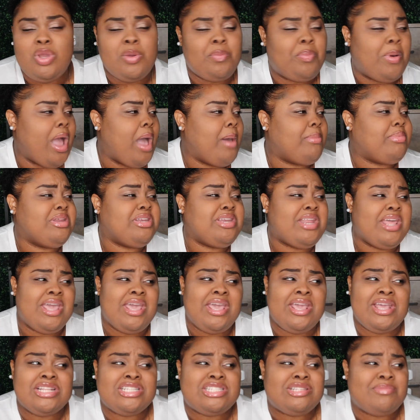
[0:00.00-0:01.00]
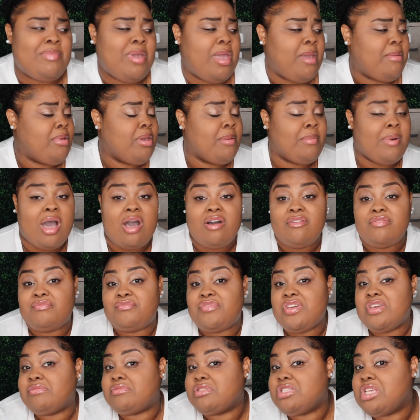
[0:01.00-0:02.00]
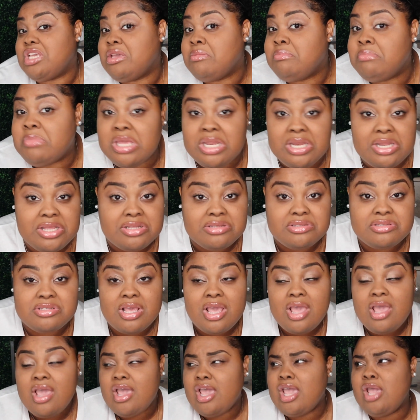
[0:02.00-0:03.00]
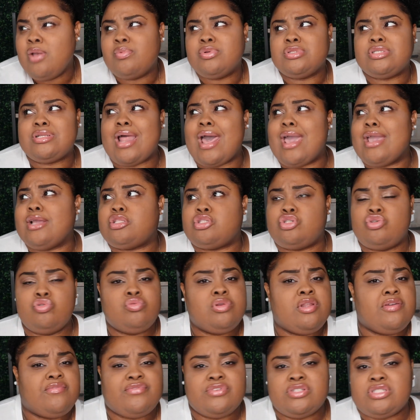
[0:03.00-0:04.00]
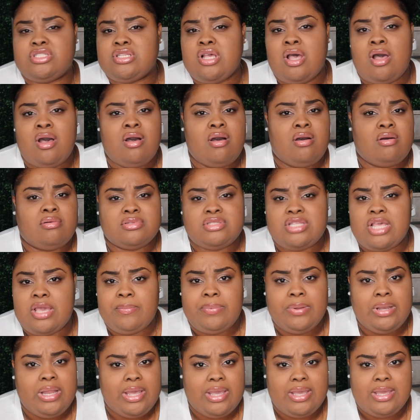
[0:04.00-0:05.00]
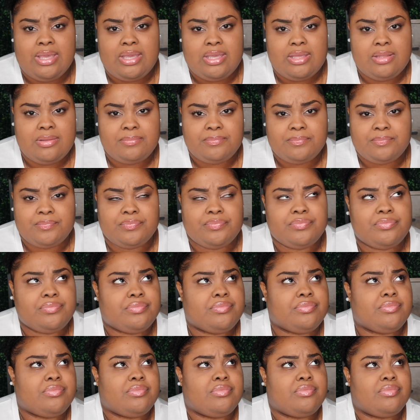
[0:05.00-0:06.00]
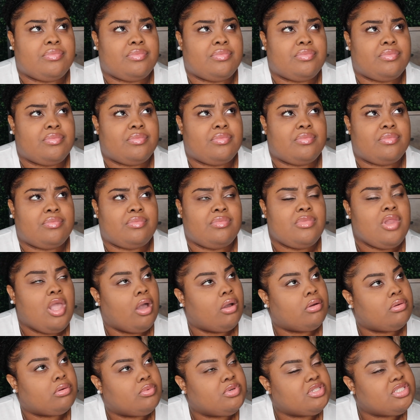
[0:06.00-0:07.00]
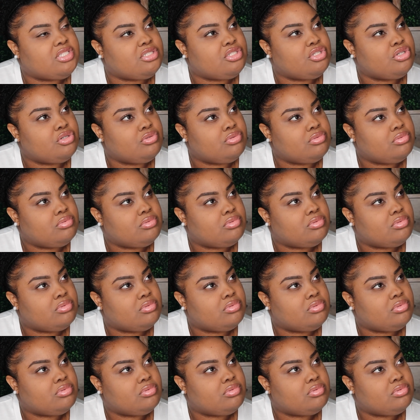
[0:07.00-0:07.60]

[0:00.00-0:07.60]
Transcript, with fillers: We probably danced maybe about fifteen minutes. It was like two different songs that played. No, was it two?